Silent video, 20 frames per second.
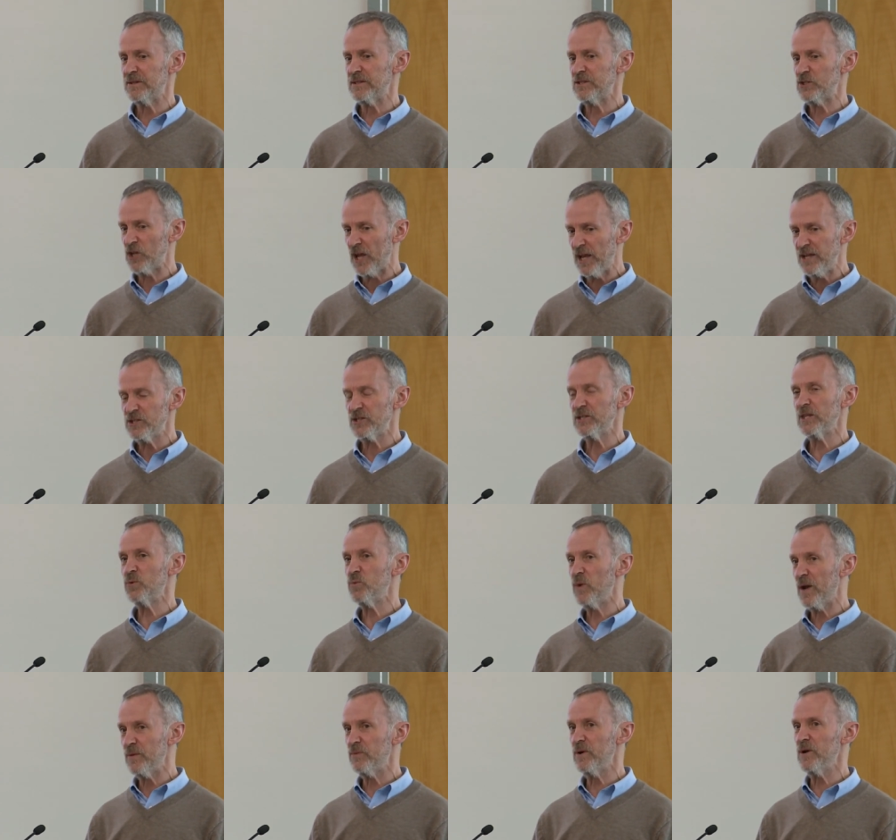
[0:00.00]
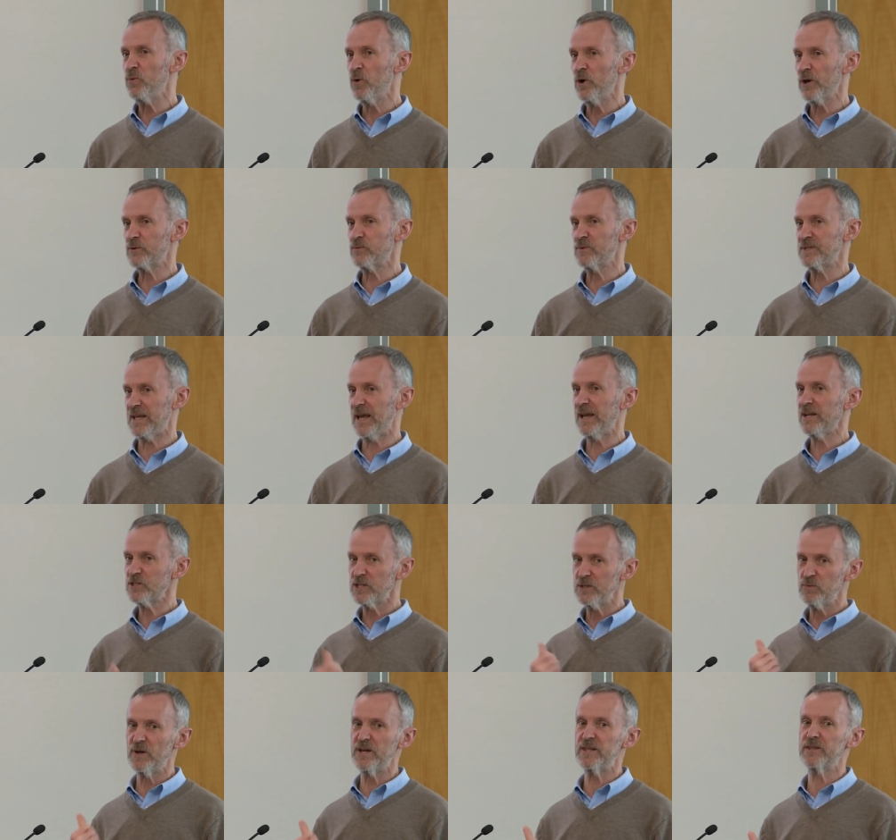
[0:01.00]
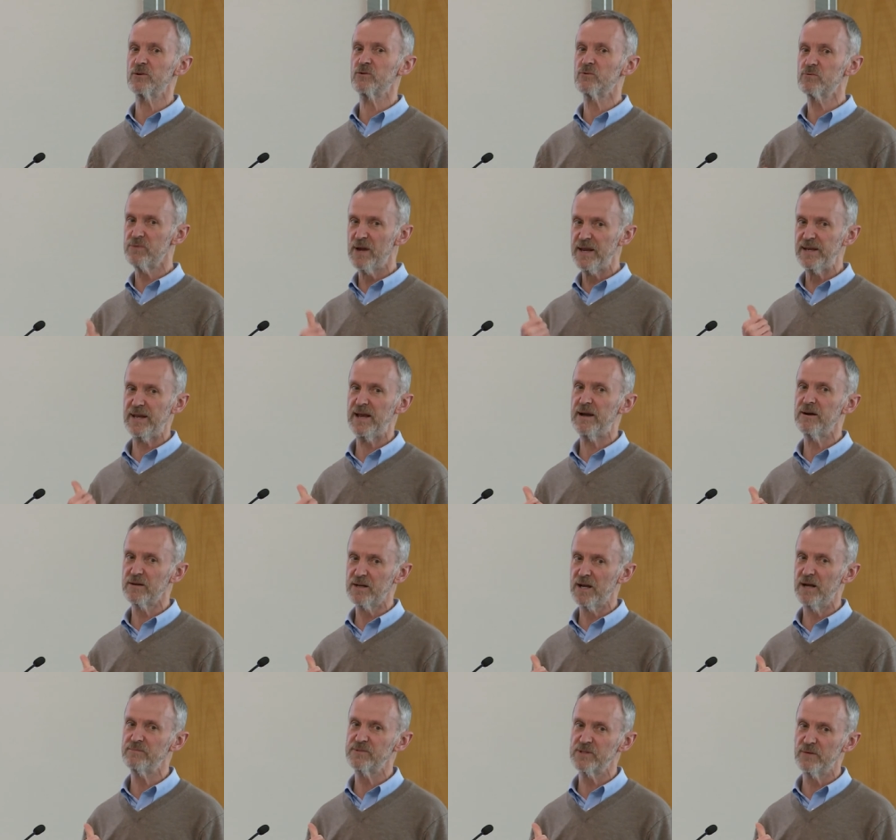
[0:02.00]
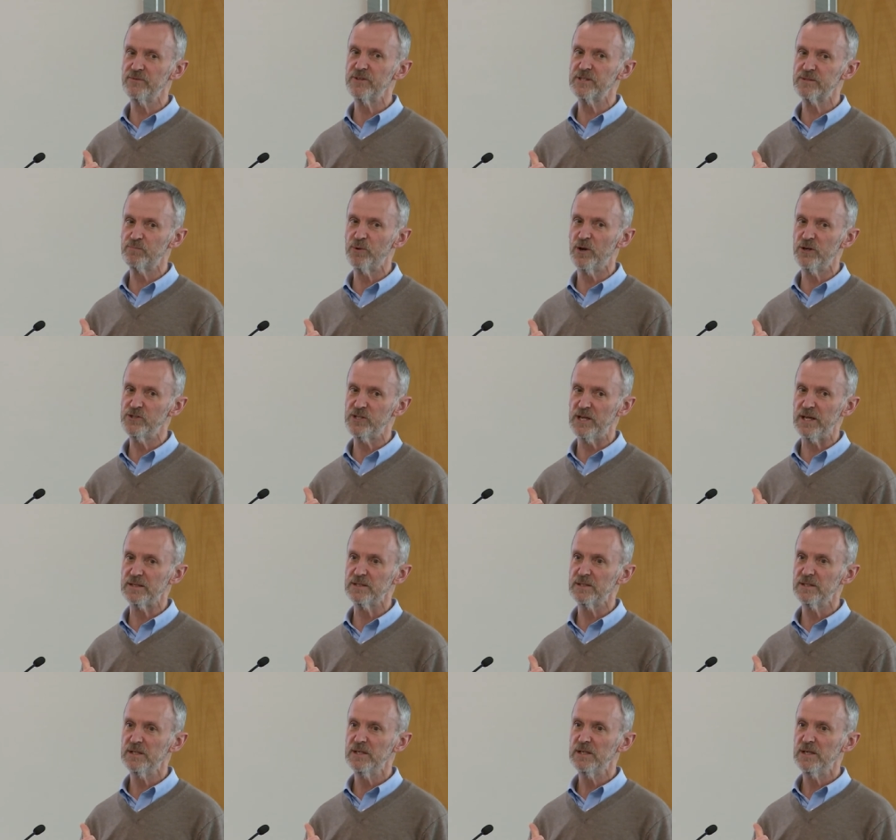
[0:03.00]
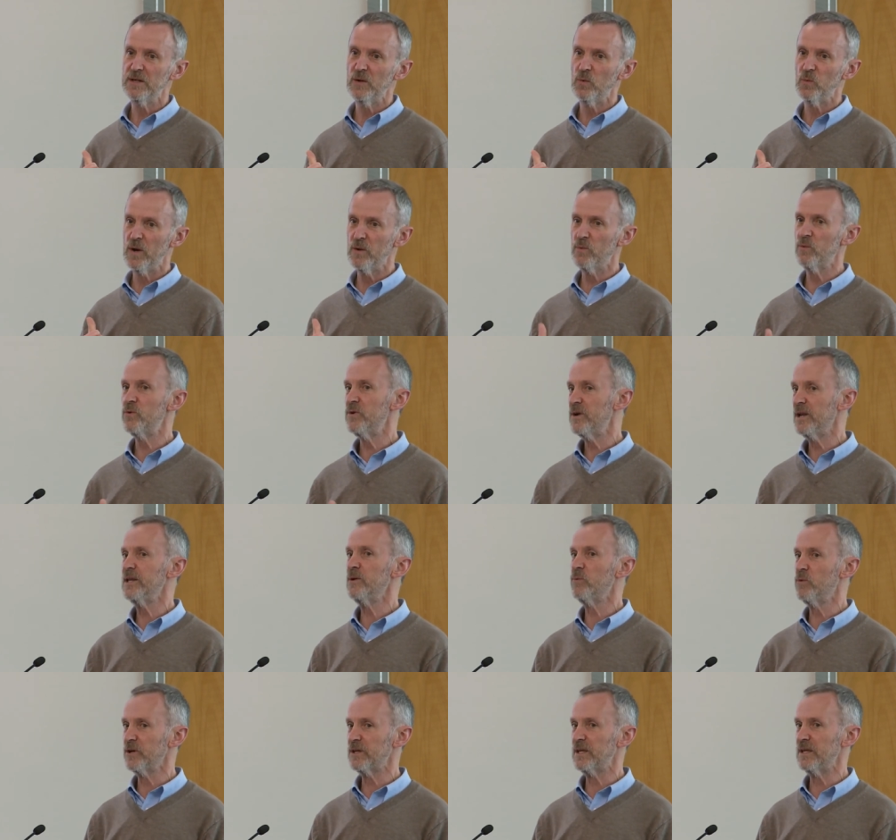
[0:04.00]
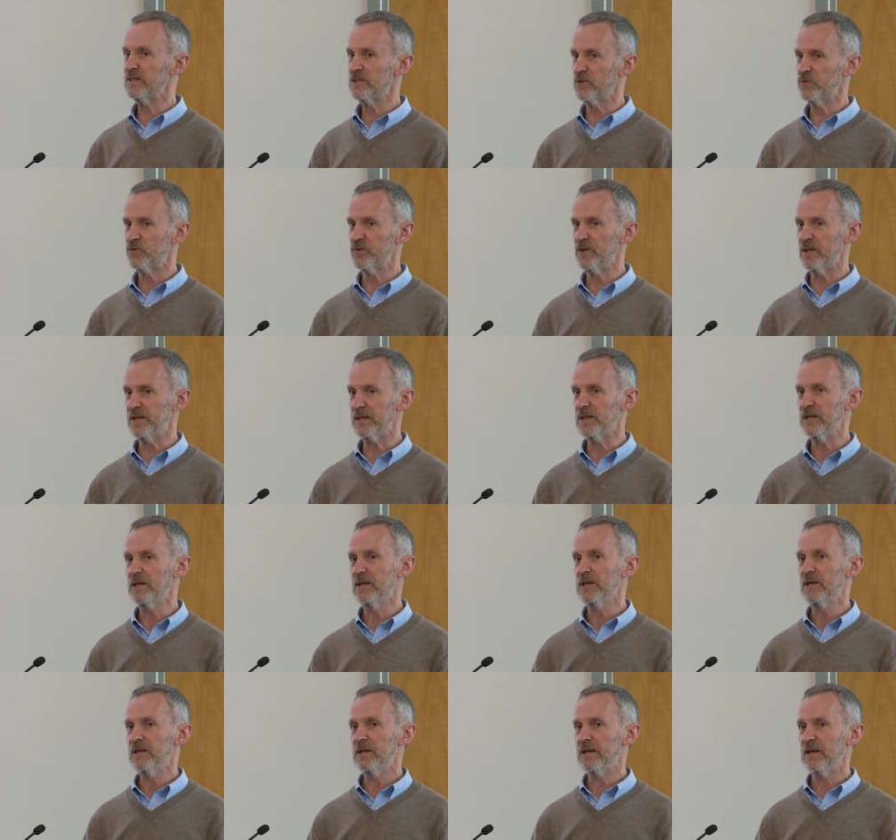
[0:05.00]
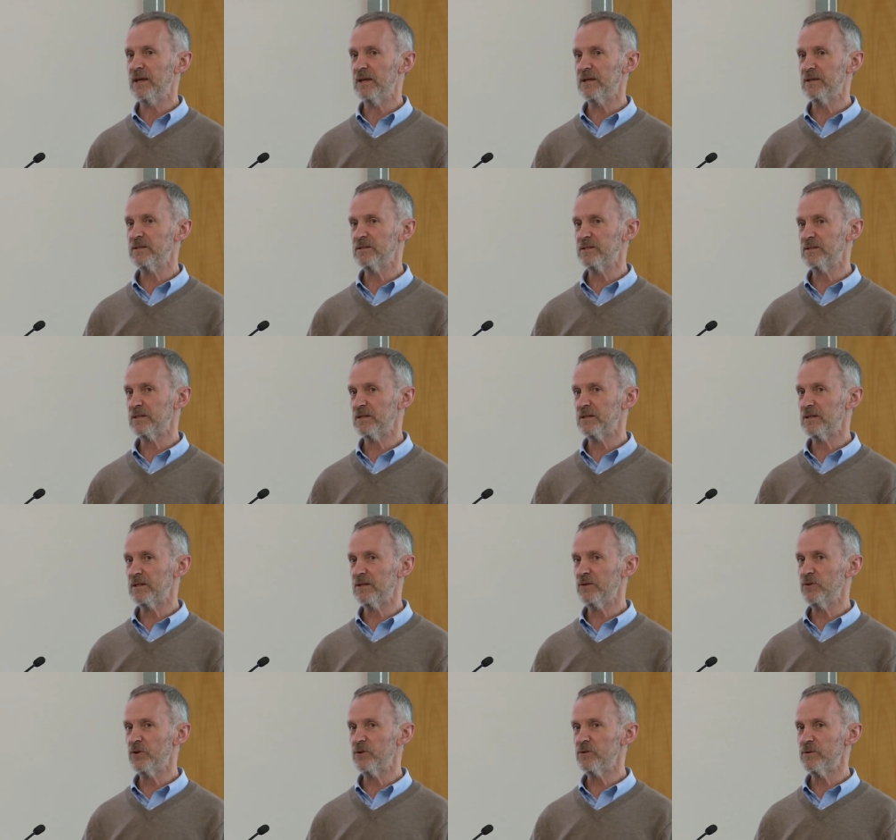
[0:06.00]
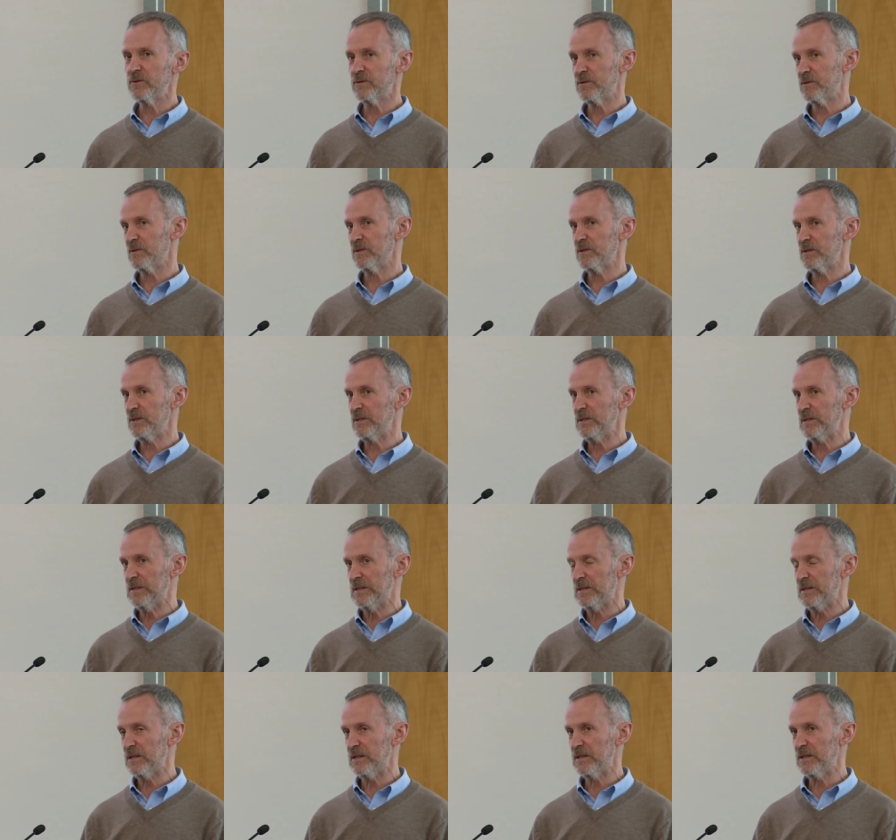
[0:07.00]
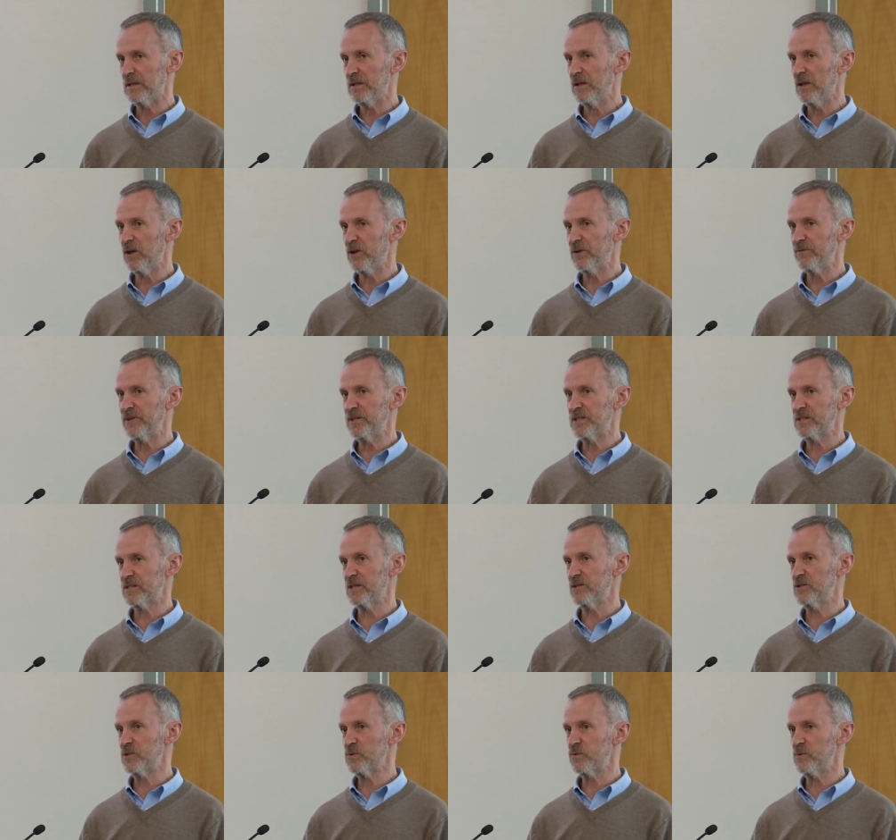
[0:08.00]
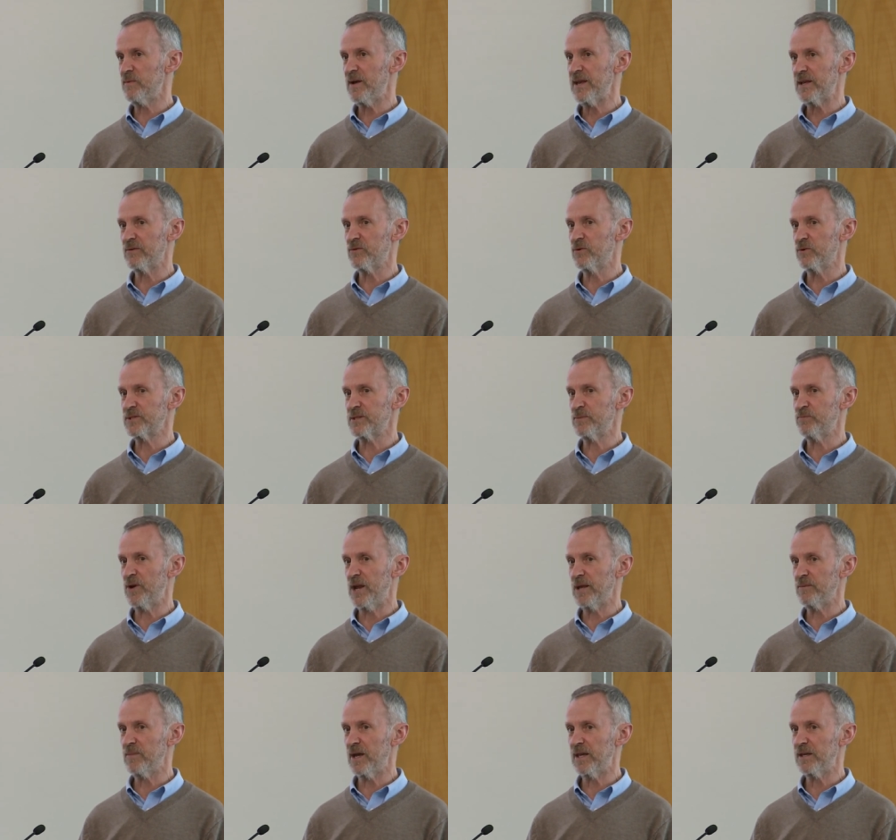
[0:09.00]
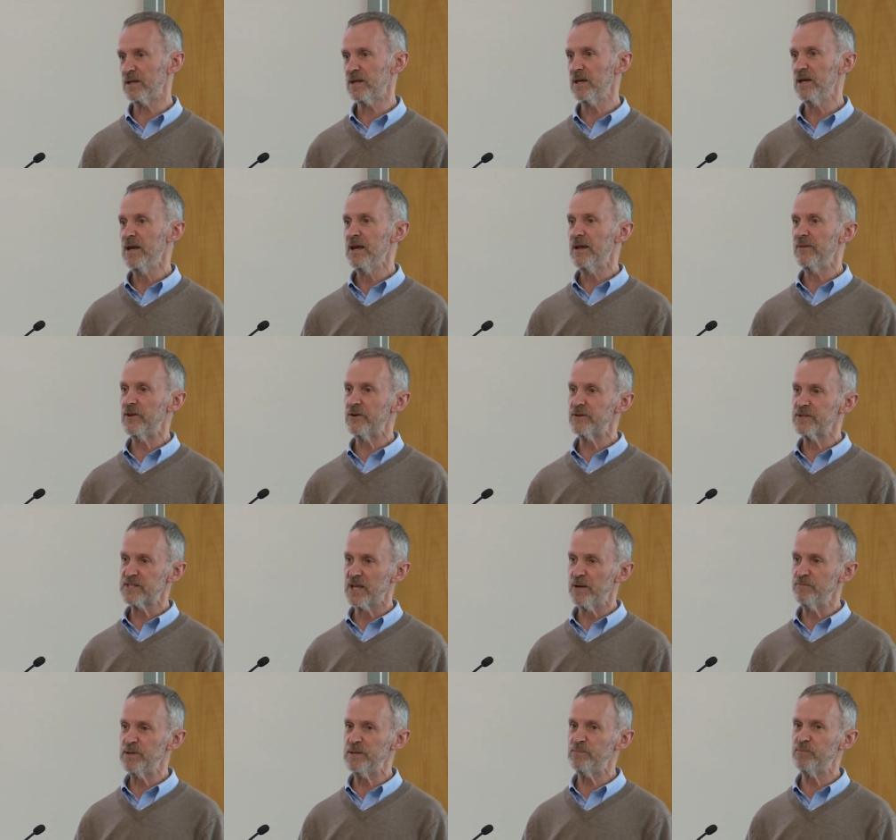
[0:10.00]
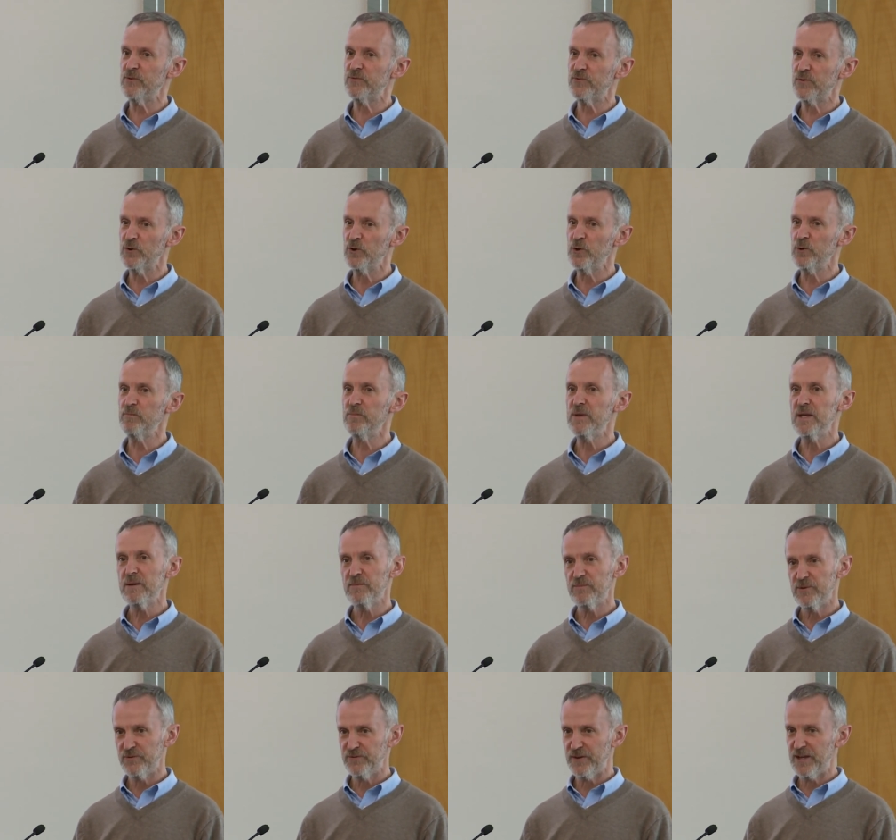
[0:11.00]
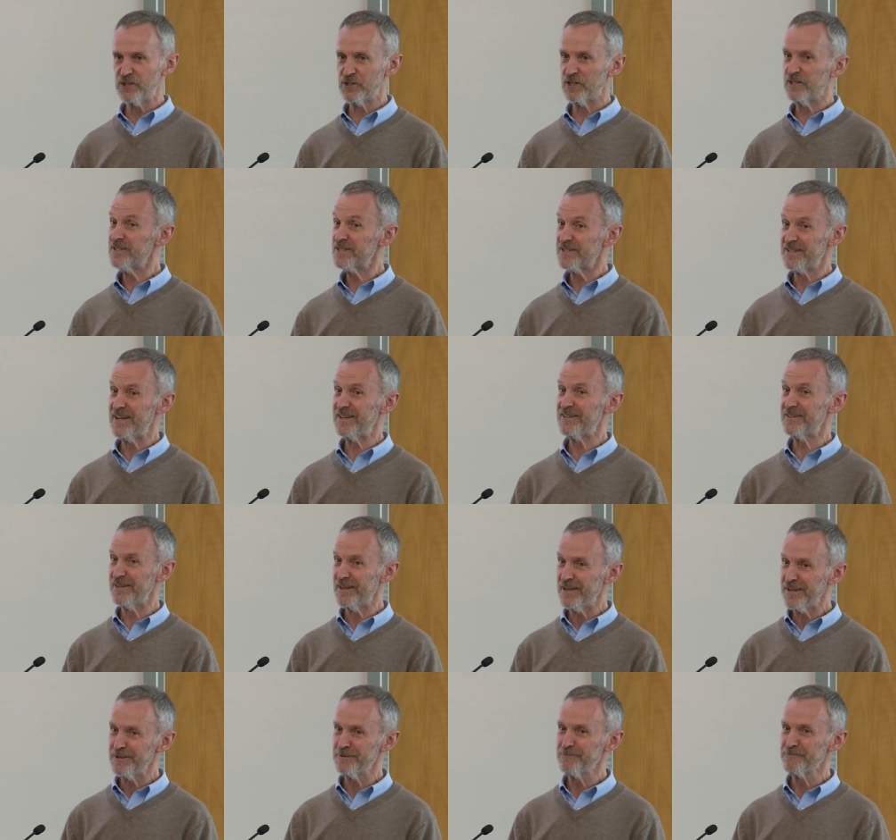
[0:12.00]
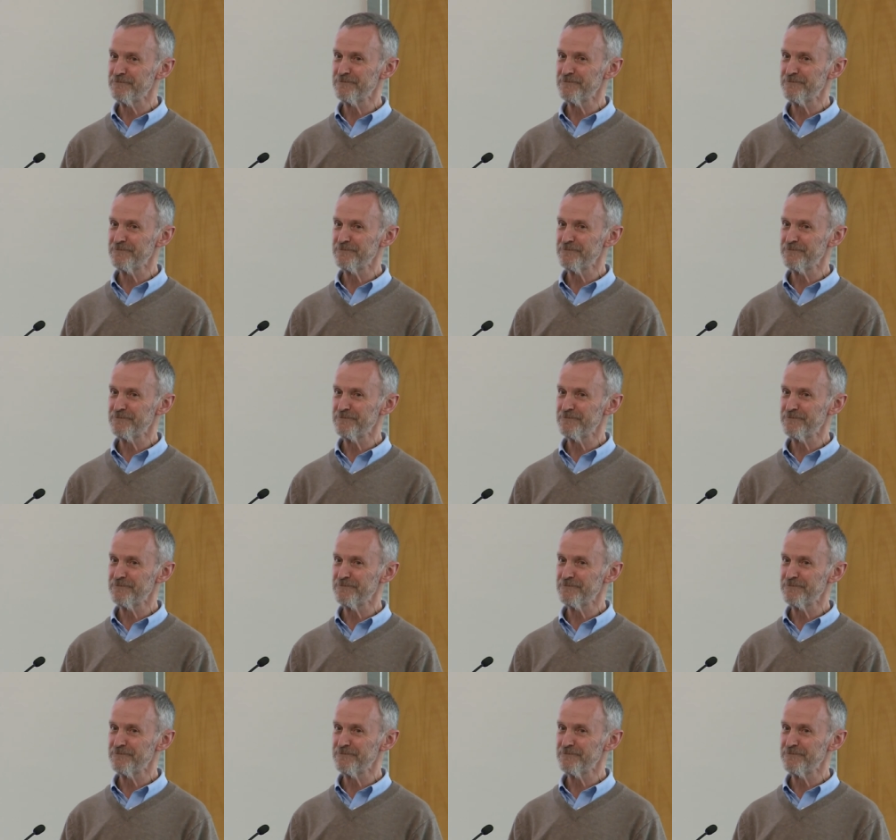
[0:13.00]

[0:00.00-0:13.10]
changing the way we worked was actually one of the great outcomes of this project. We were really working differently. And, you know, the, a lot of the decisions we make, of course, are pragmatic. There are some people for whom perfection is their thing,